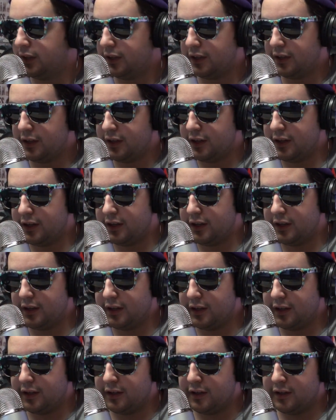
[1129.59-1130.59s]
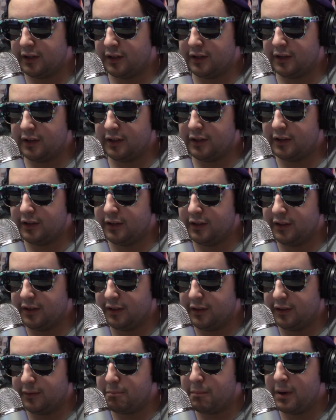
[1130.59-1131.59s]

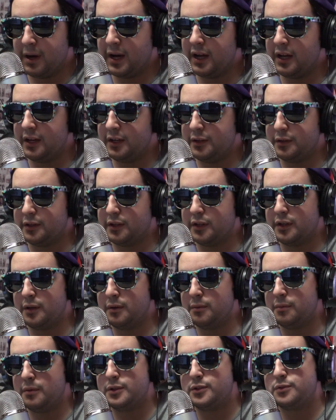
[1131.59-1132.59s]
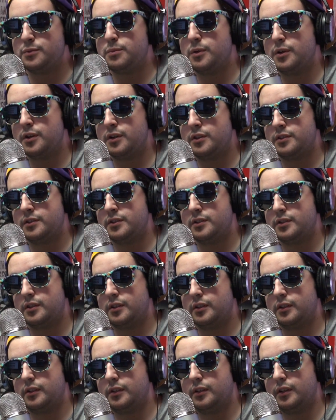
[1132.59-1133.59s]
But you know what's worse?
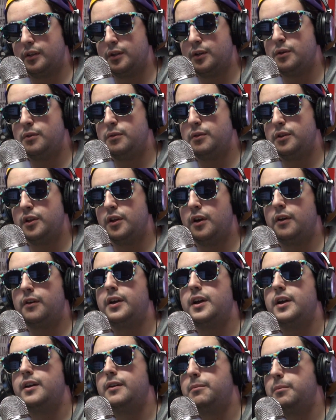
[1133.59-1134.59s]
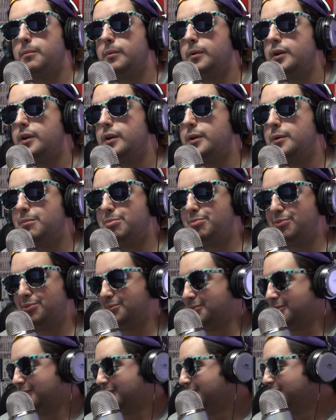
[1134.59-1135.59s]
You know, okay.
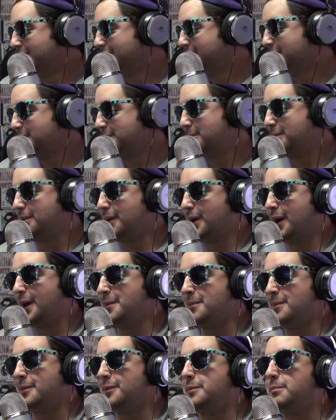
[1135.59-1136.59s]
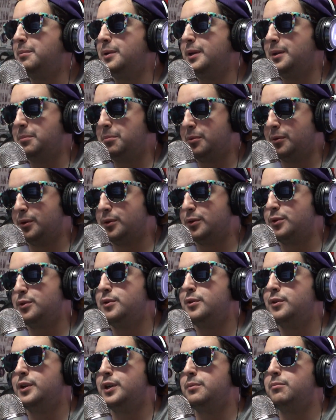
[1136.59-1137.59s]
Primal people.
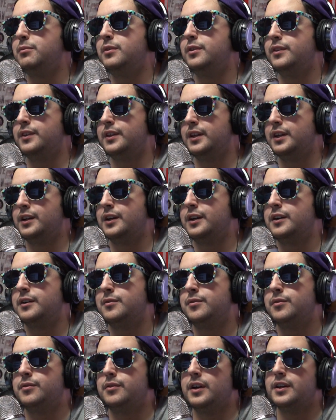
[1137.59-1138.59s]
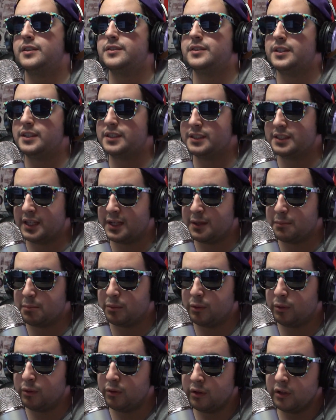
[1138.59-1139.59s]
Who can we think of as an
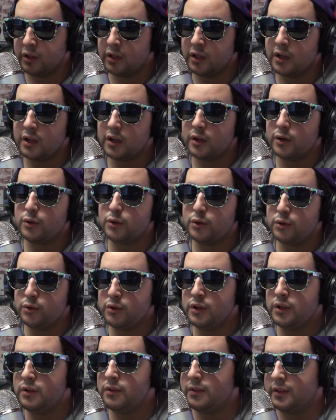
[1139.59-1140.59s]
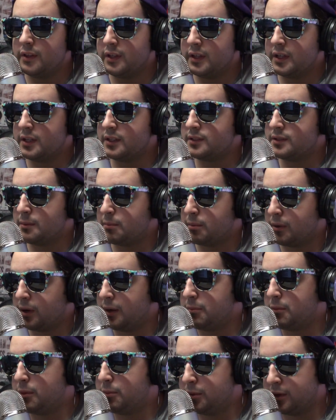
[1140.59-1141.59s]
example? Who do you think is a
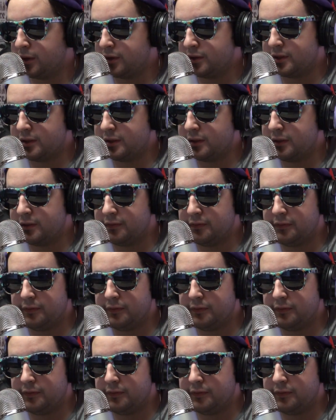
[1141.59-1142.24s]
primal person?